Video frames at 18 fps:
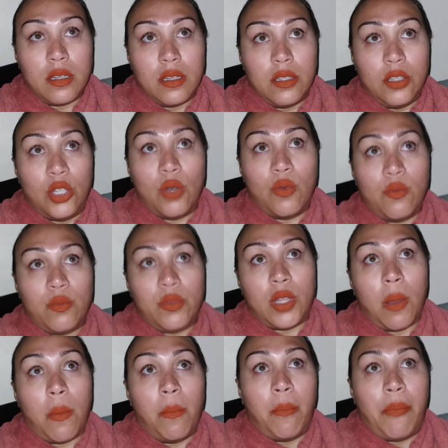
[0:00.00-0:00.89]

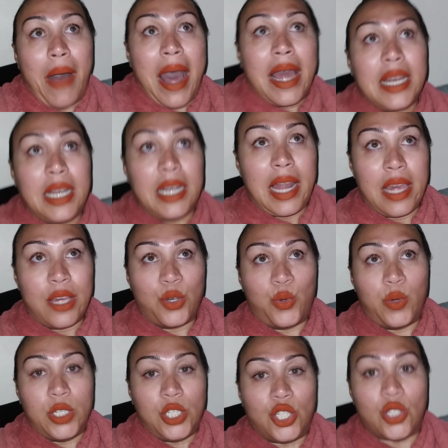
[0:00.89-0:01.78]
The body
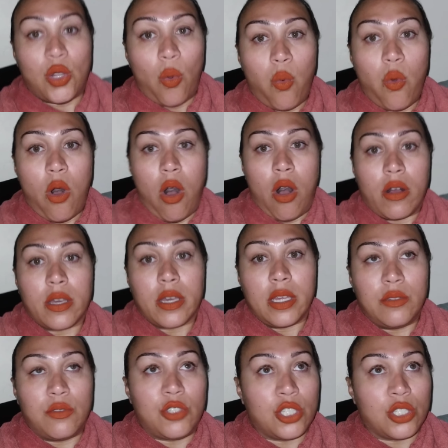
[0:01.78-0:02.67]
language, the walk,
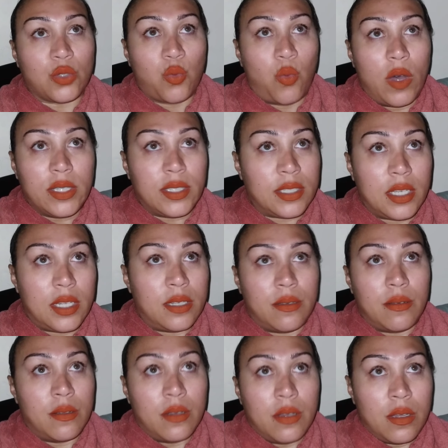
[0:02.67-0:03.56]
it just wasn't